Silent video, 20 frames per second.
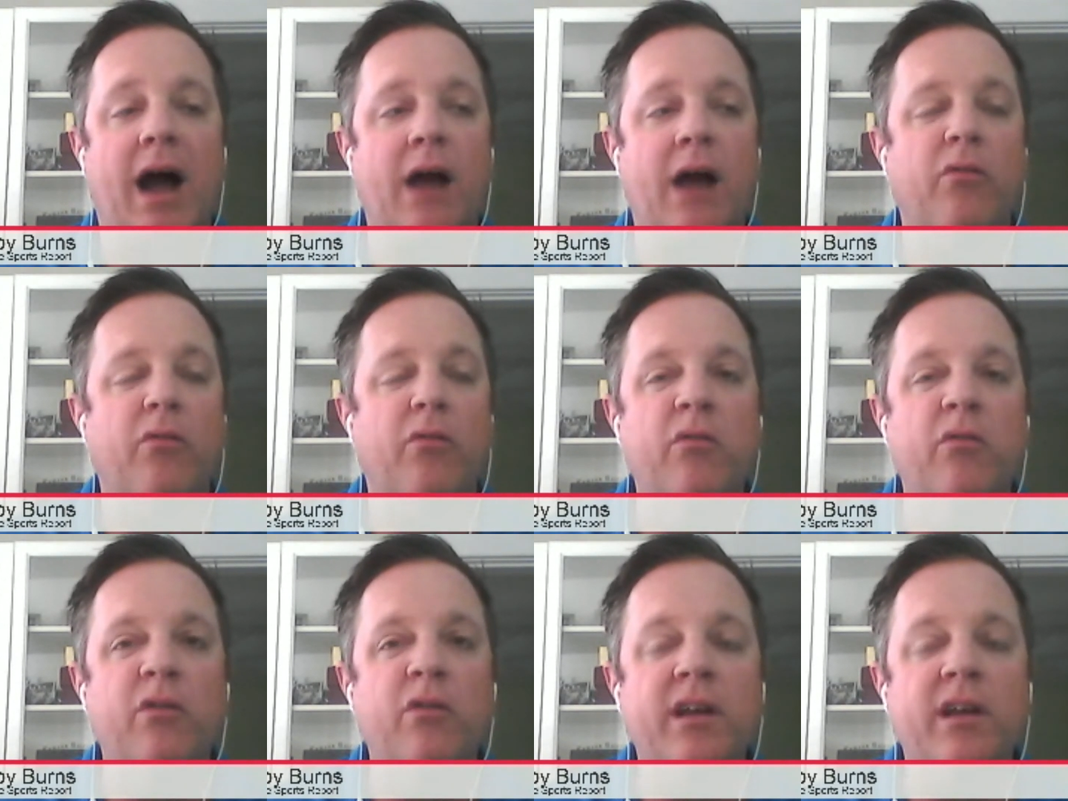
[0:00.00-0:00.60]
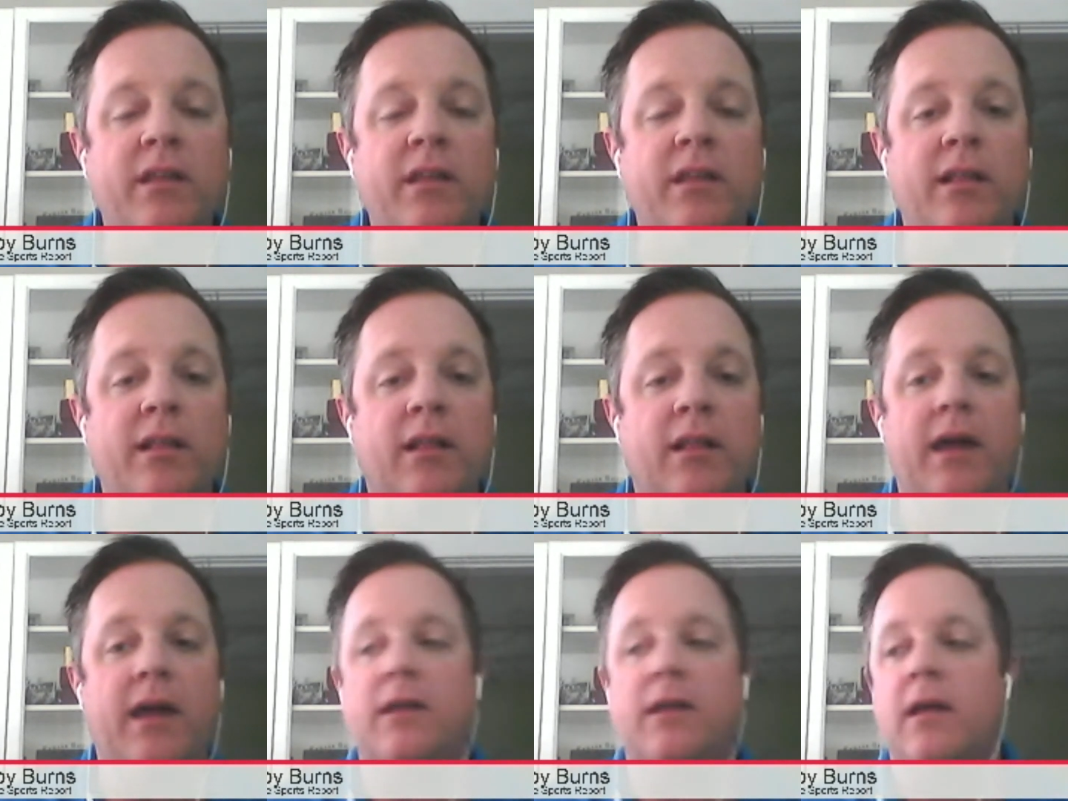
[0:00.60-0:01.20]
I really
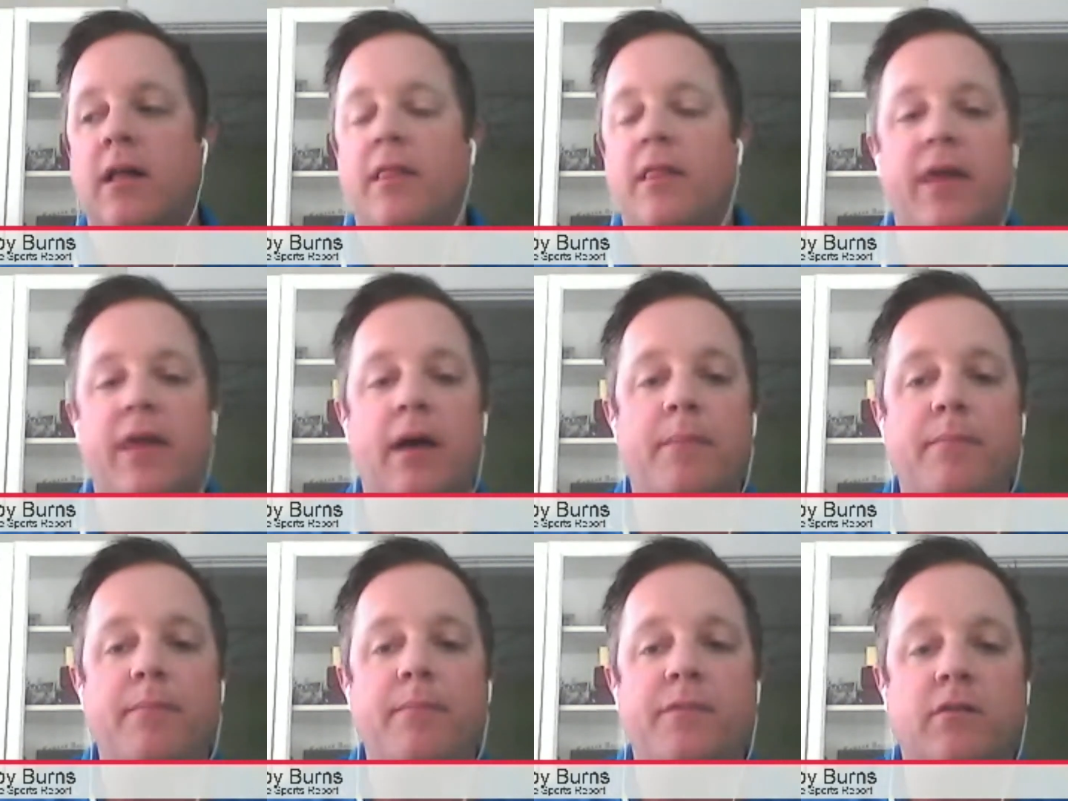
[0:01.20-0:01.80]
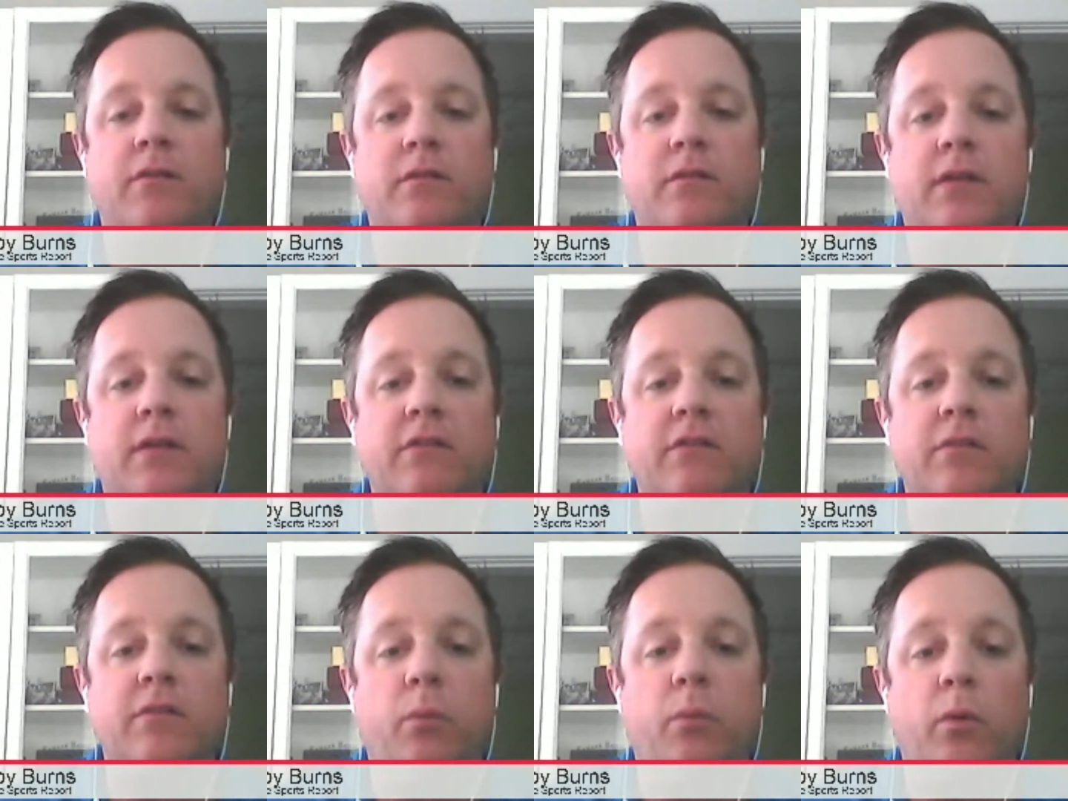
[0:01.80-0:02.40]
like them to
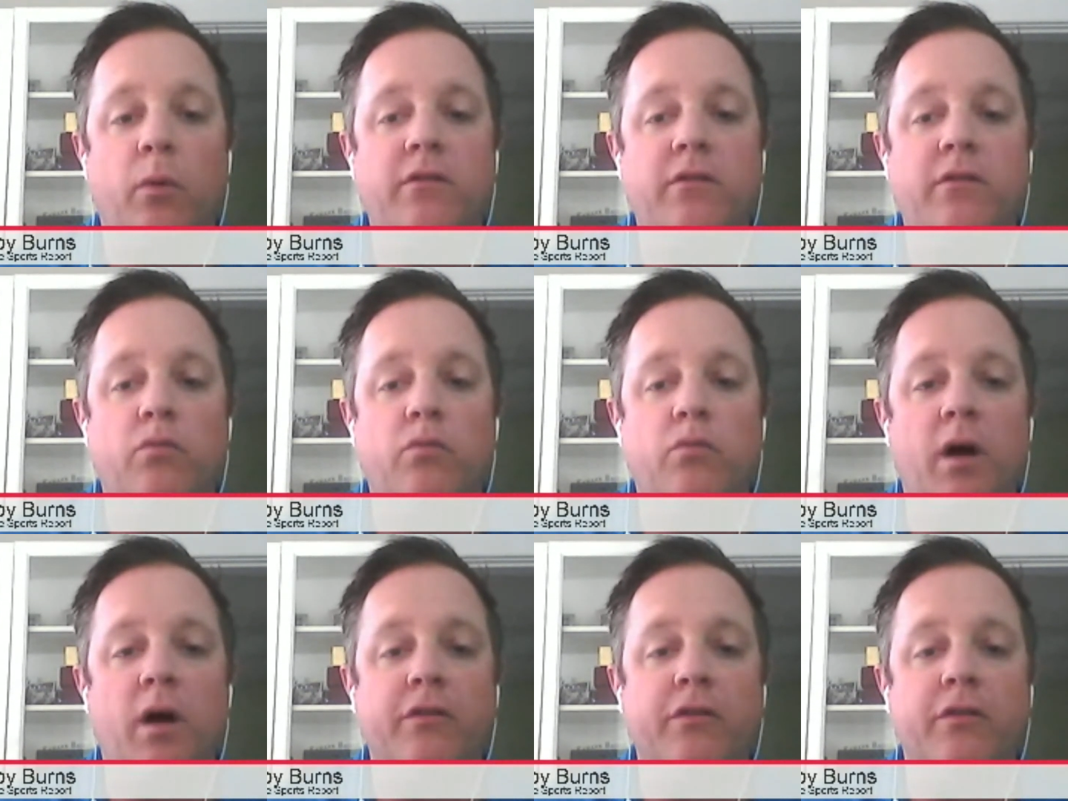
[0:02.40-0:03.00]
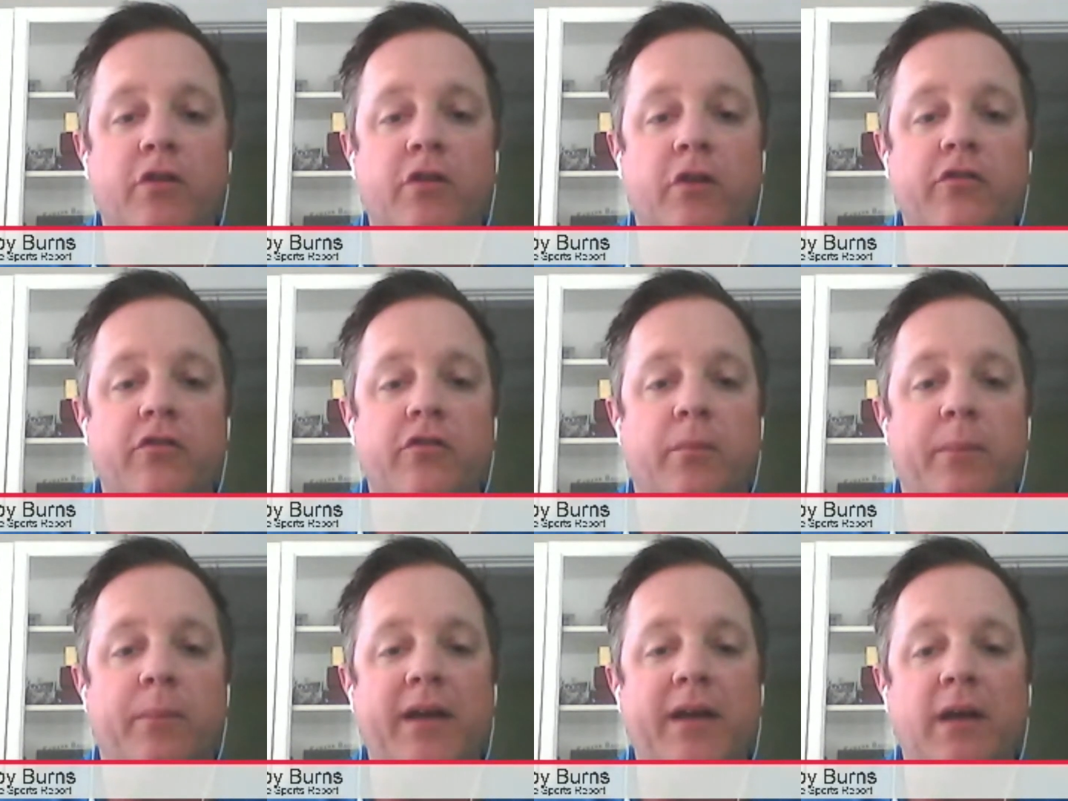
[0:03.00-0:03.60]
get some points as well. The Chargers
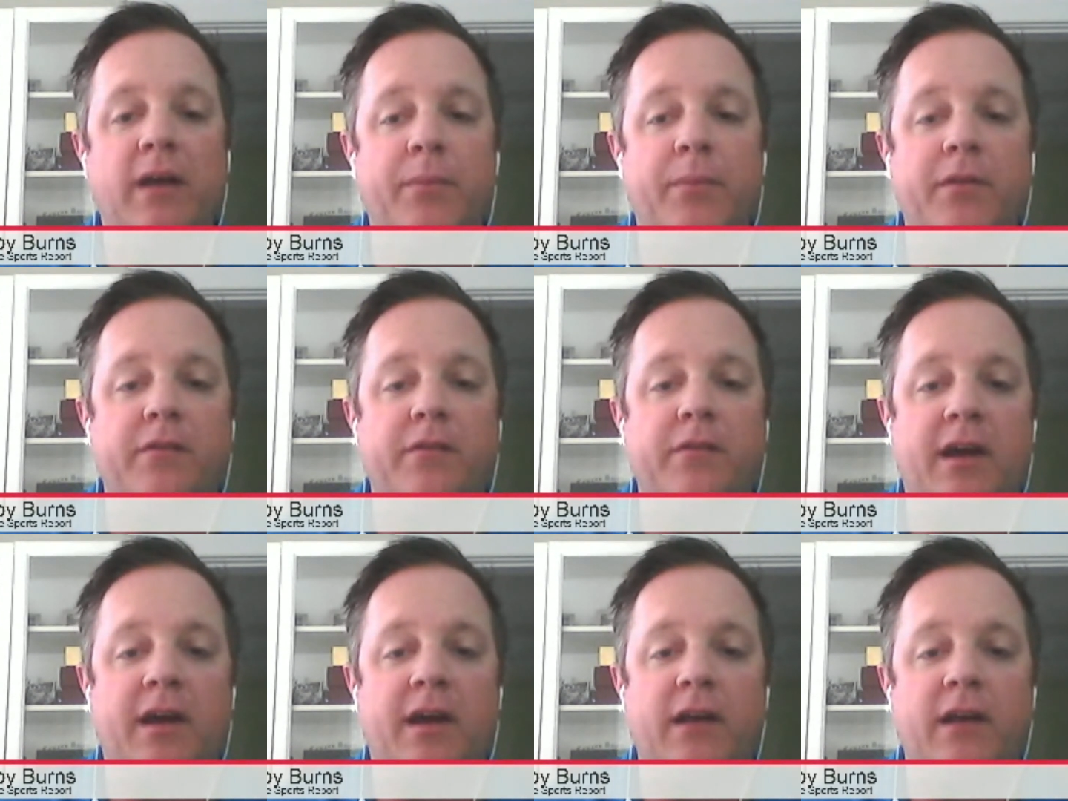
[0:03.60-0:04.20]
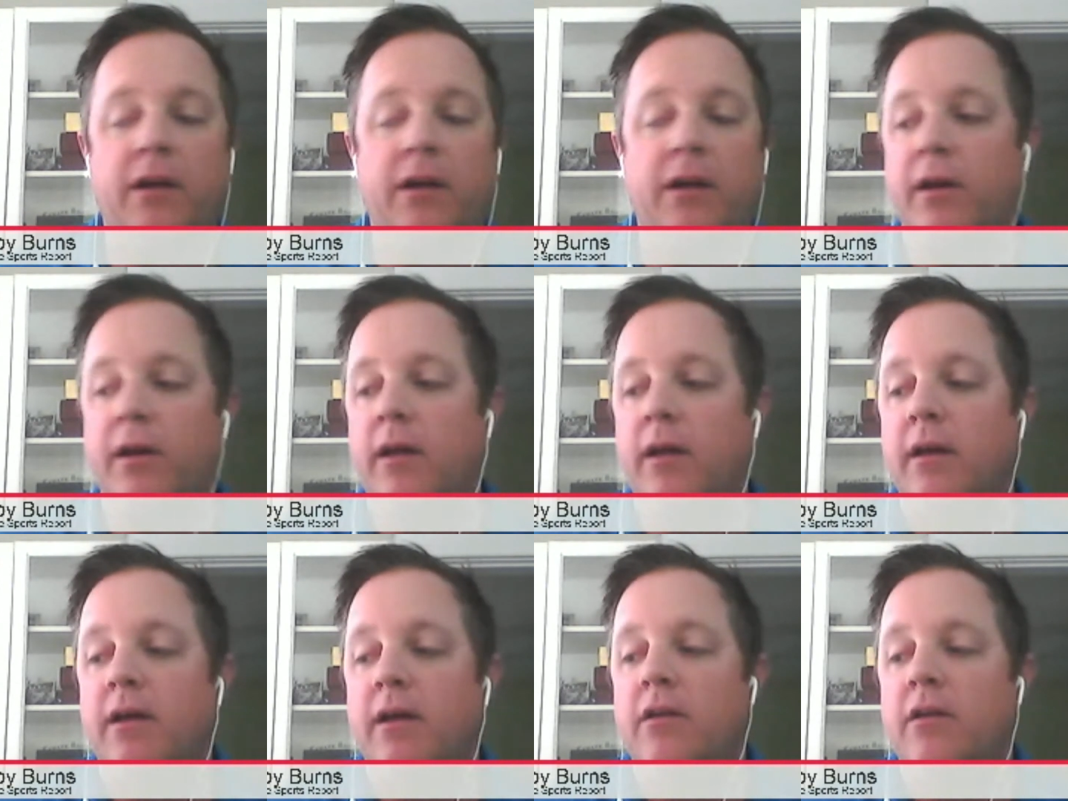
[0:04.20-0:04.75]
are banged up in the secondary.